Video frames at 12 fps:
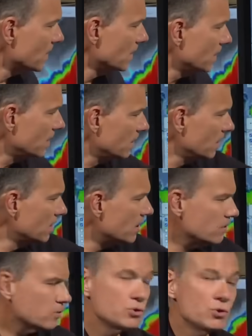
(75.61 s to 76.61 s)
and it could get
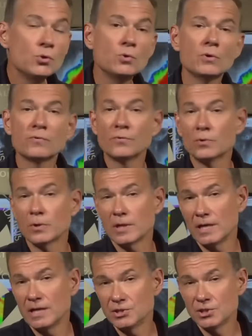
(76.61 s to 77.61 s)
another two to four
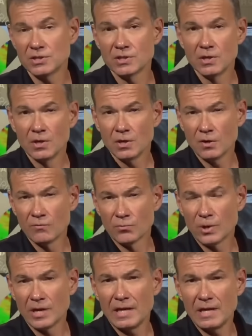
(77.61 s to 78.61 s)
inches of
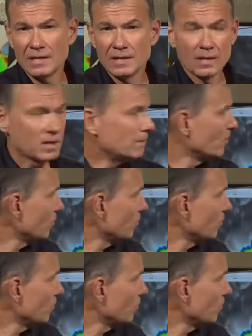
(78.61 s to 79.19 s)
rain uh,